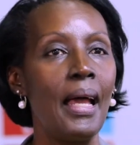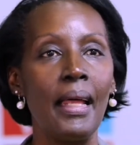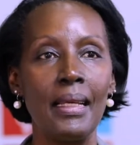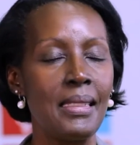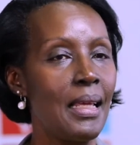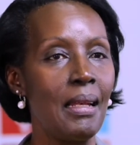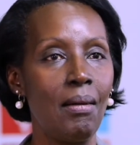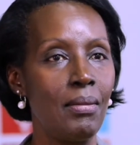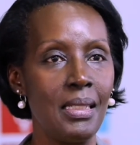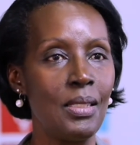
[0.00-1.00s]
and I said,
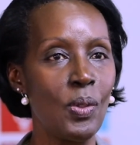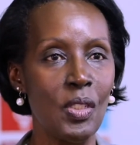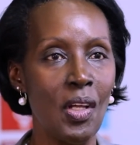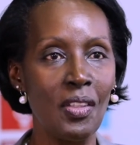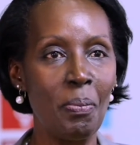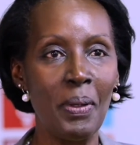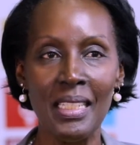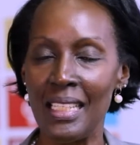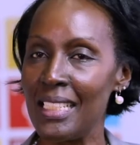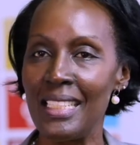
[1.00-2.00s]
no, this was not the
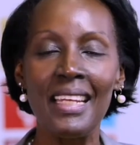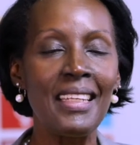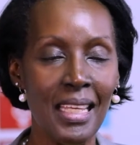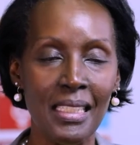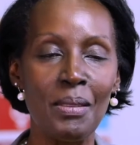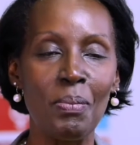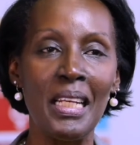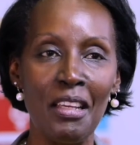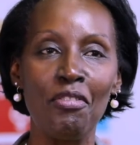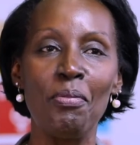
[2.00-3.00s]
place. And said, yes,
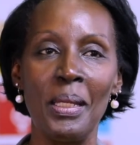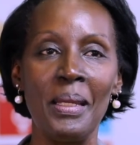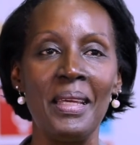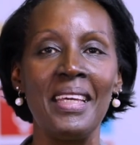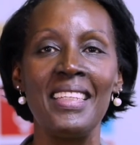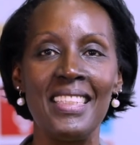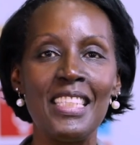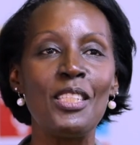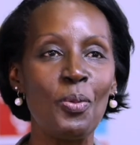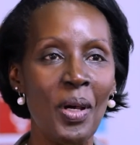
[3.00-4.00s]
believe me,
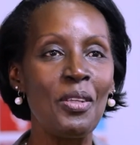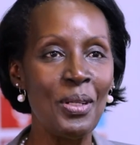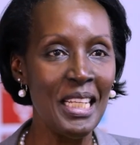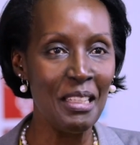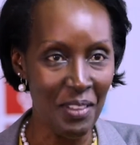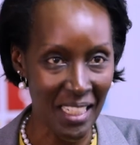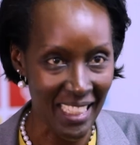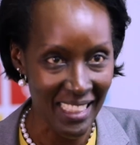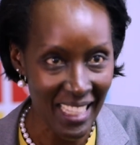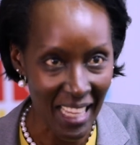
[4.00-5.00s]
this is where you lived at
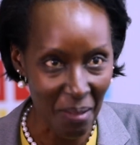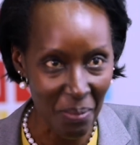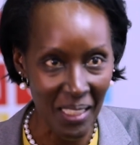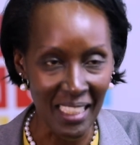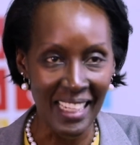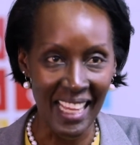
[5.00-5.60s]
that time in